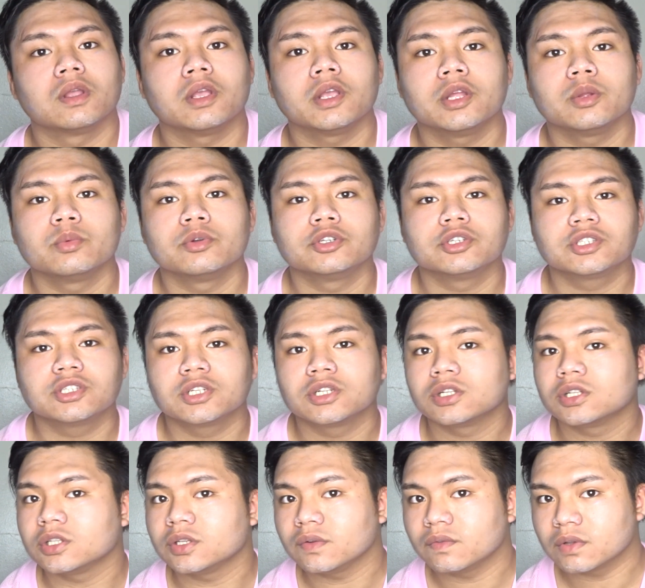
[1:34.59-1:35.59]
And we're just
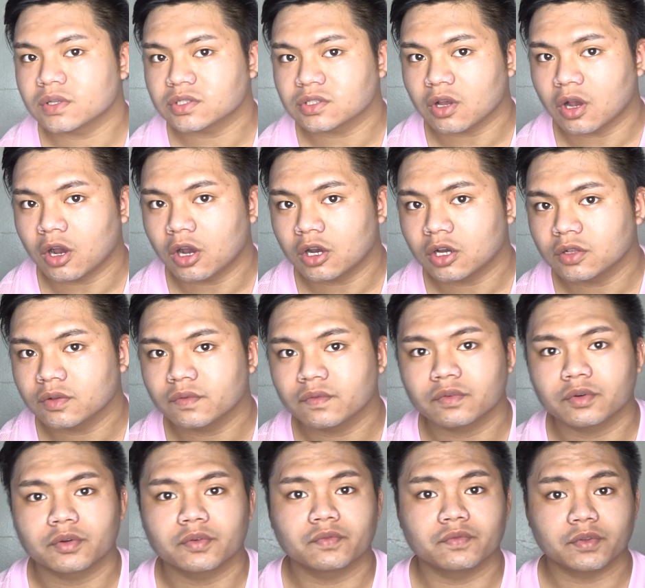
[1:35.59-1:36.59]
gonna leave this on
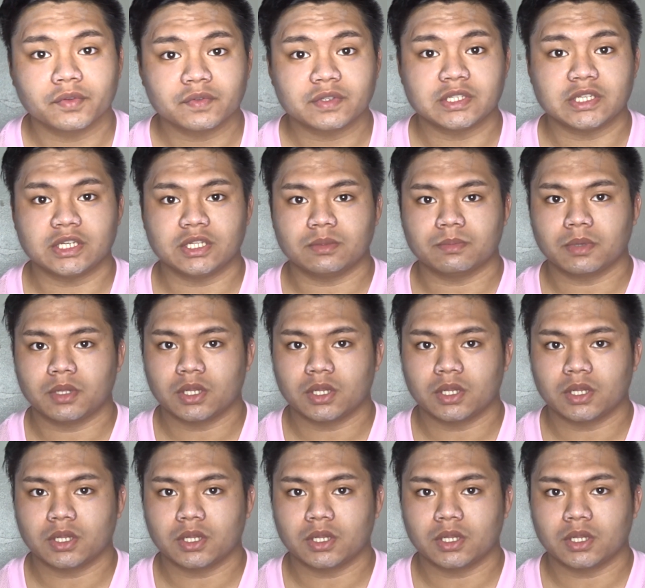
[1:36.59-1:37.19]
for 15